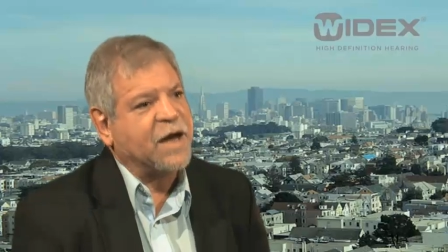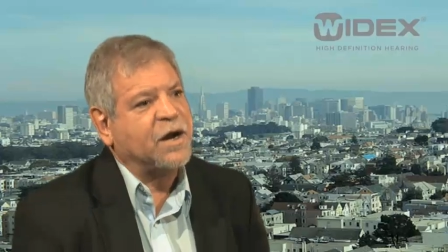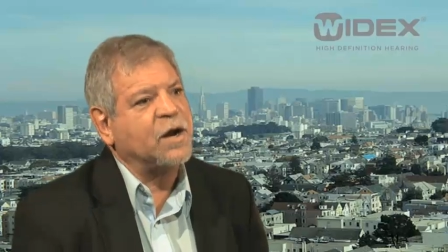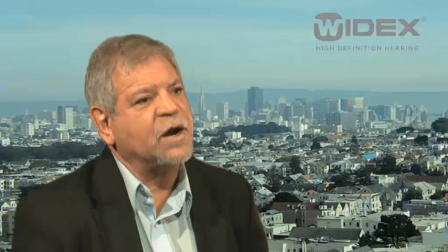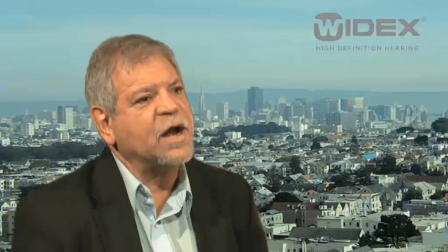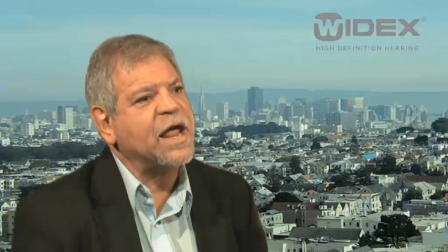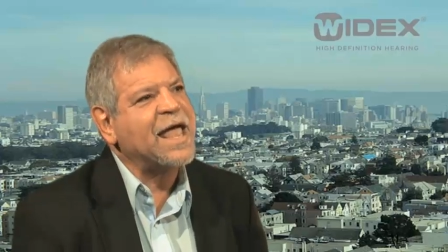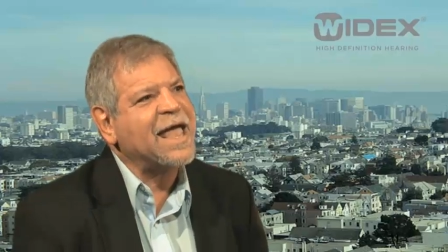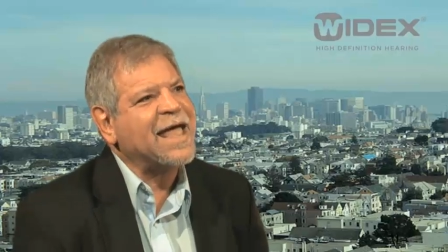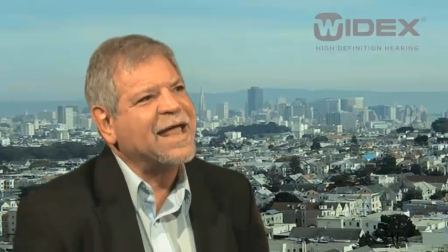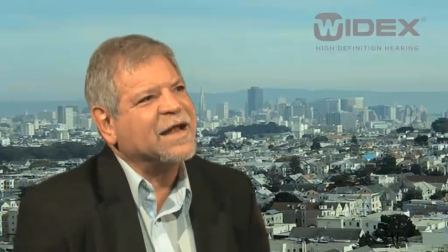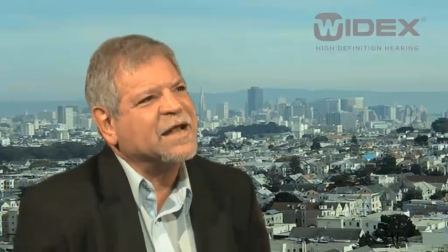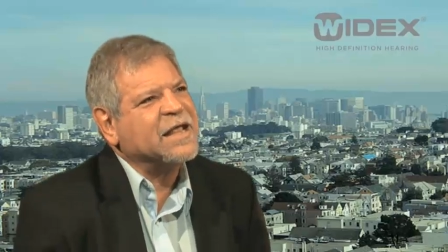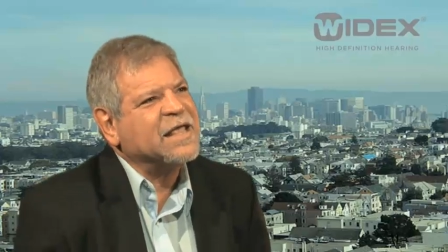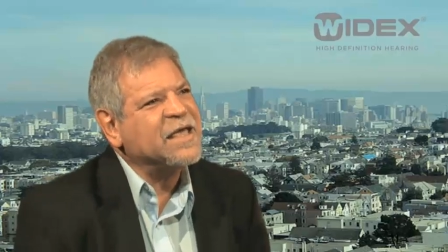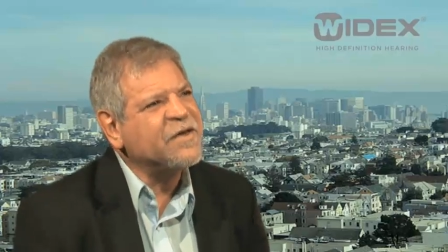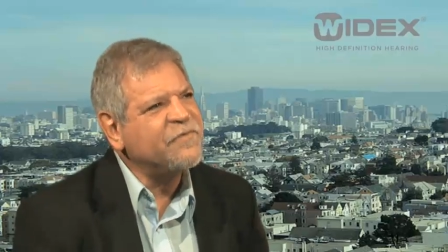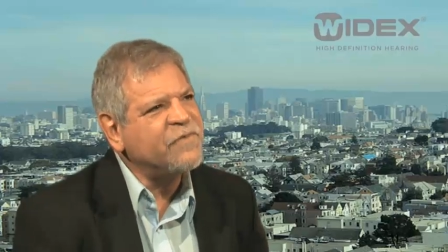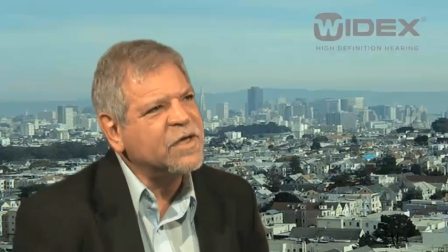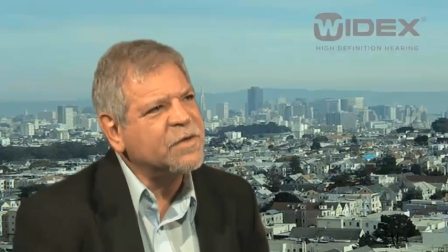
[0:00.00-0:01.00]
and,
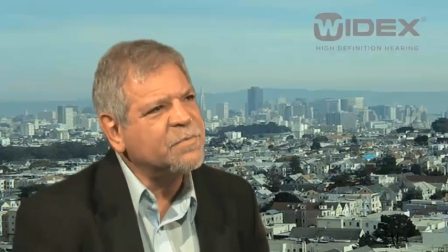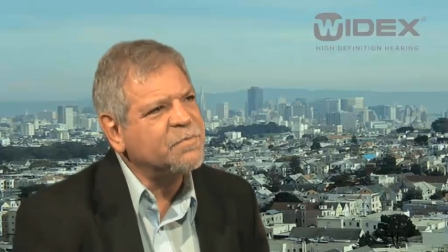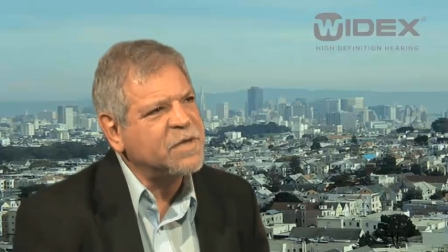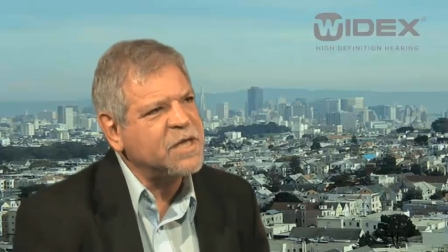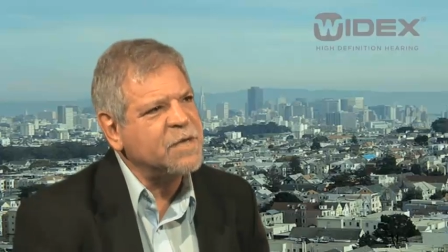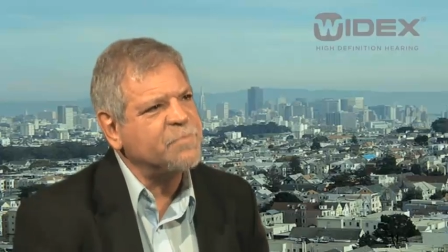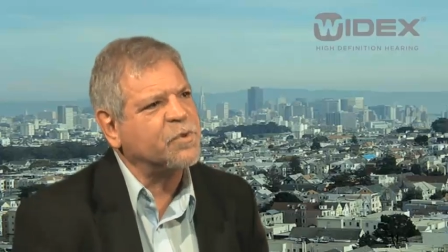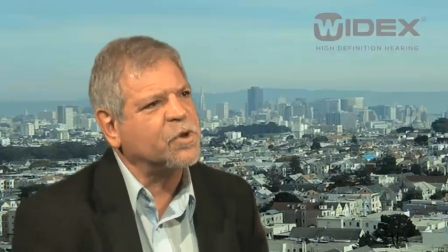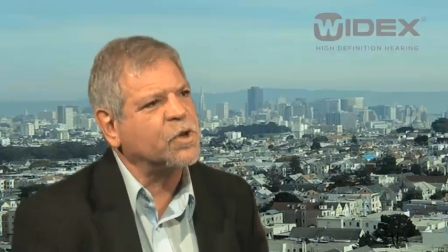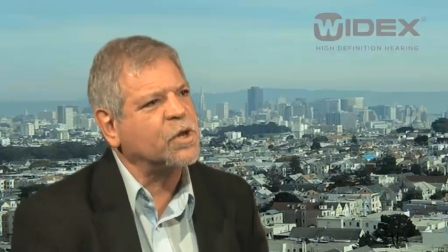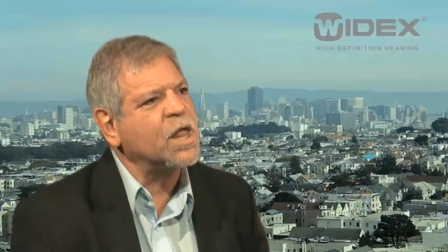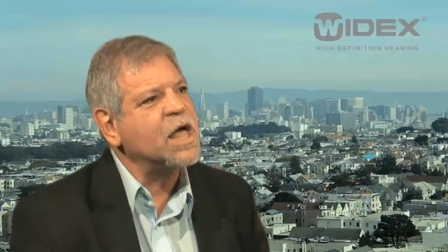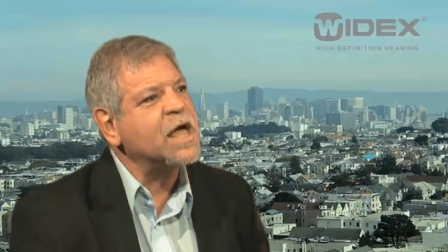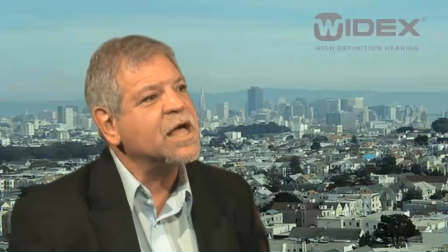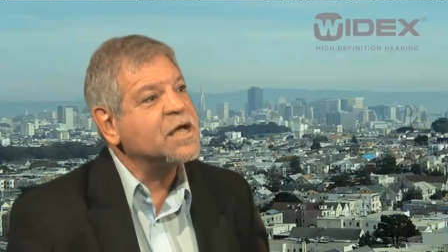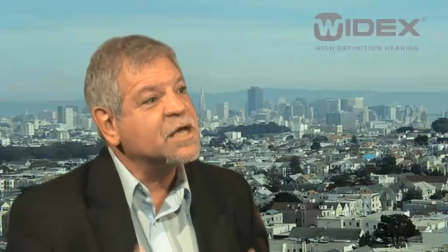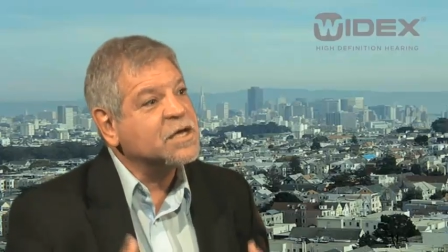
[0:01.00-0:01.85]
and giving people